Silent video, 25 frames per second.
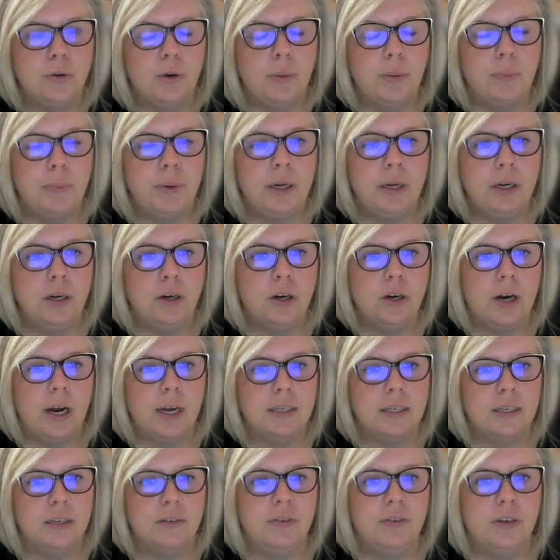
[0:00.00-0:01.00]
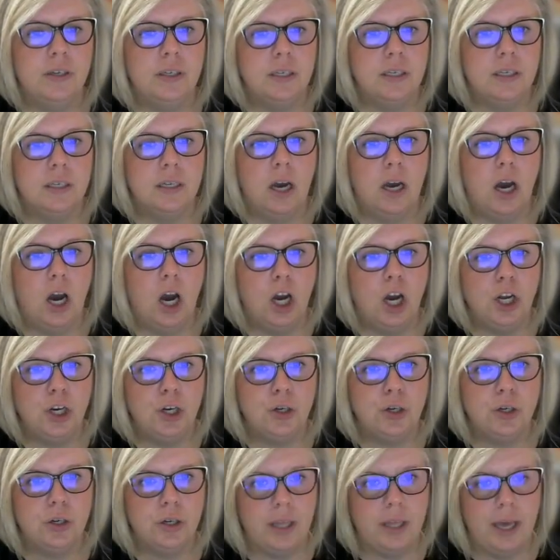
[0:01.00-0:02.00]
appear as if it's
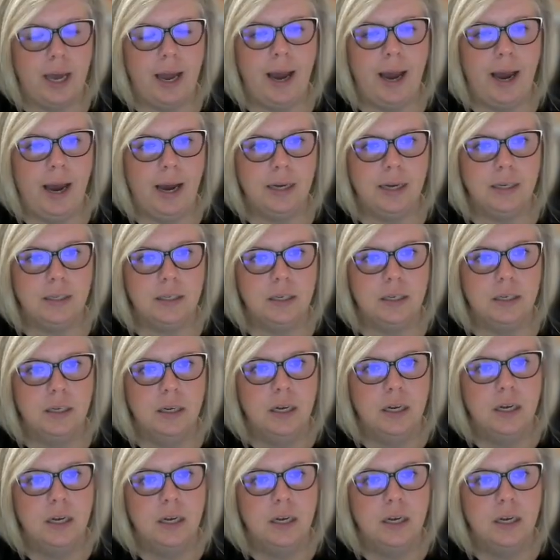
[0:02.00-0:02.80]
under the hat.